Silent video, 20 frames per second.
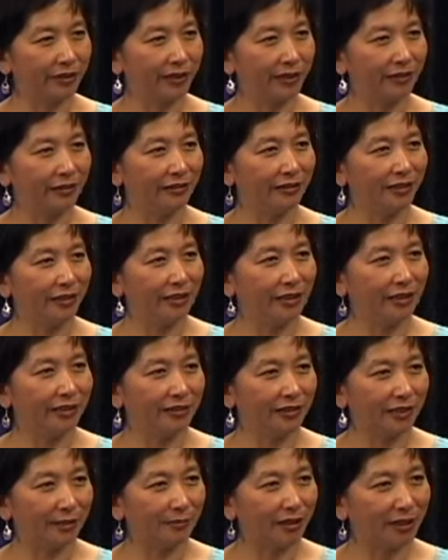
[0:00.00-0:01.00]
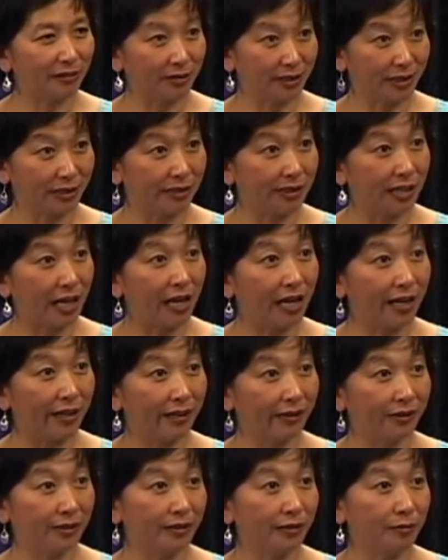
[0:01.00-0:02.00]
and sometimes his
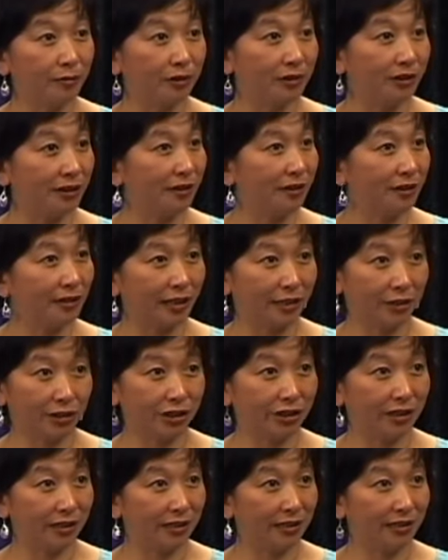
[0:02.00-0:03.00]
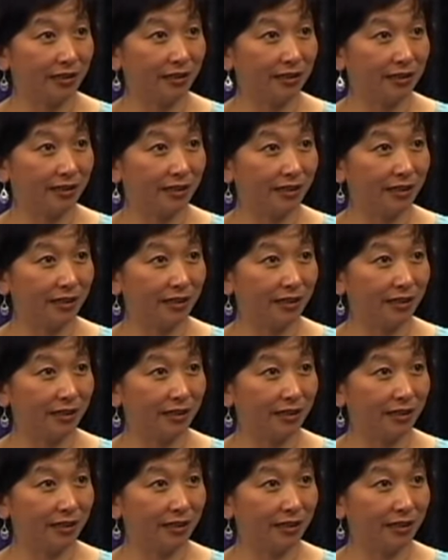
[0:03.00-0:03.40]
eyes would just touch nurses,